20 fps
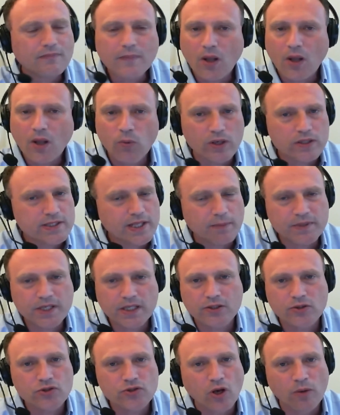we're subject
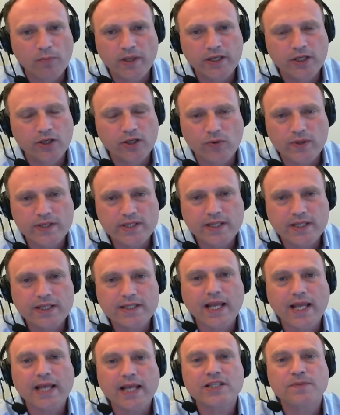to so many
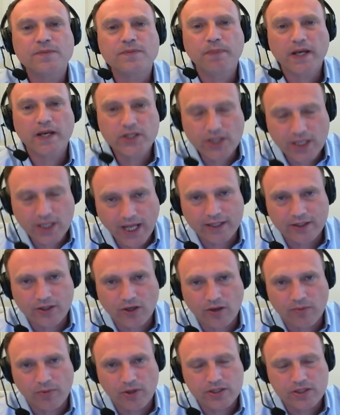heuristics, especially under
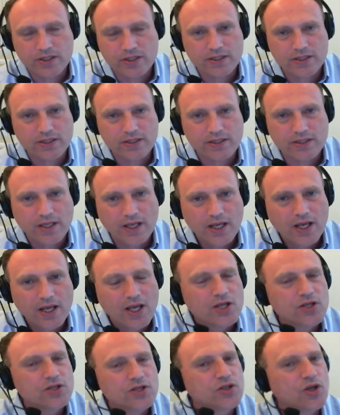emergencies.
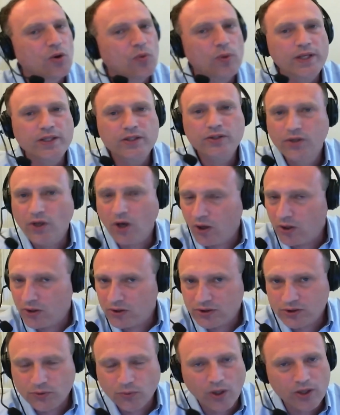So we
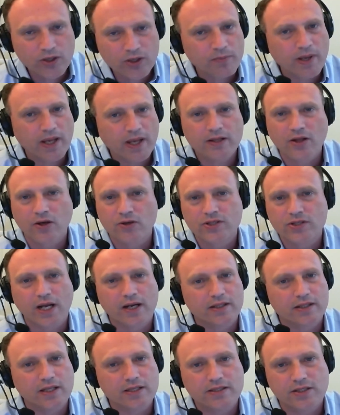don't want to make those kind
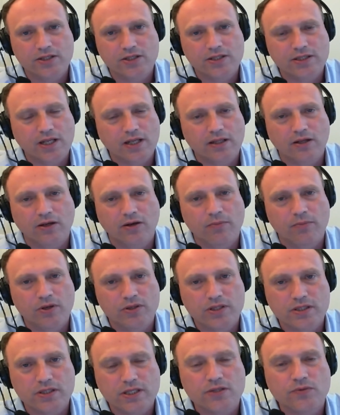of decisions under
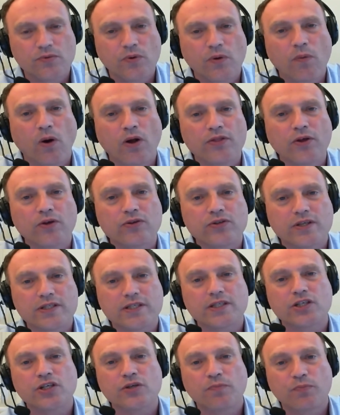emergencies. We want those
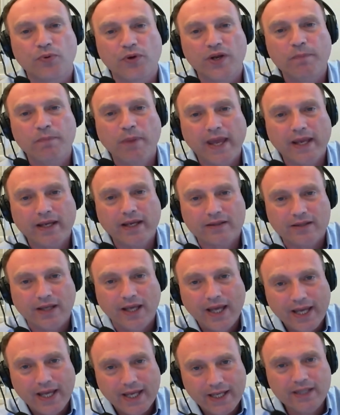decisions pre-baked
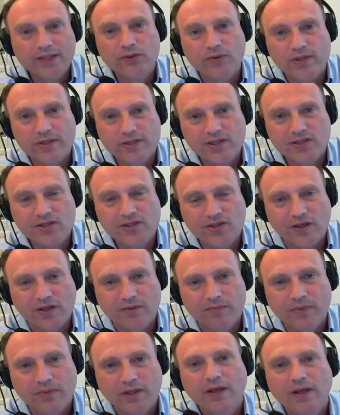into the
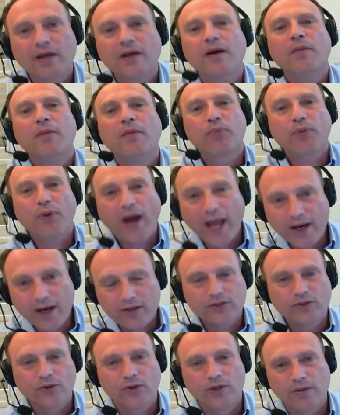system prior
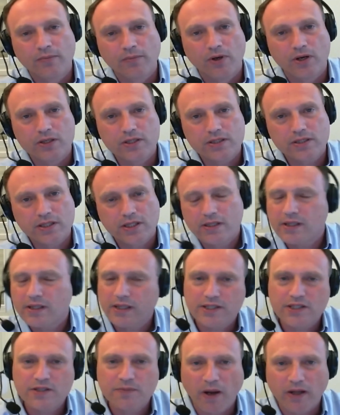to an emergency.
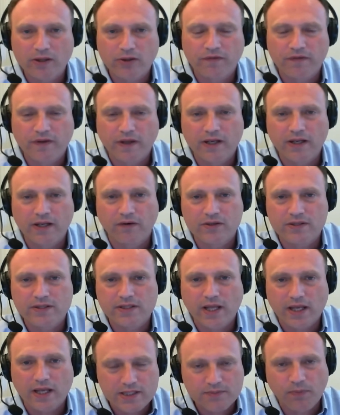This is part of Yaniv
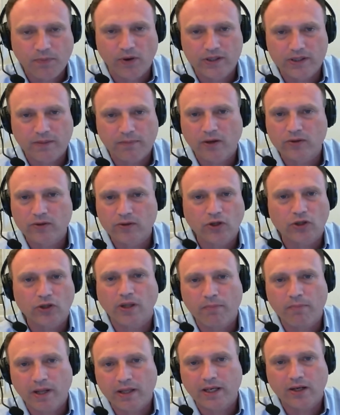Rosnai's point about not
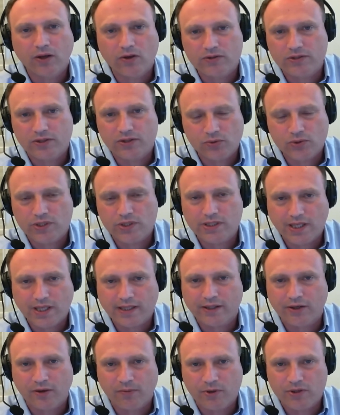amending constitutions
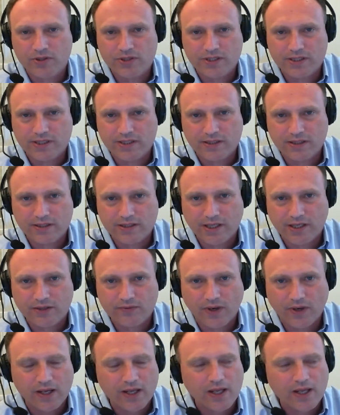under emergencies, etc.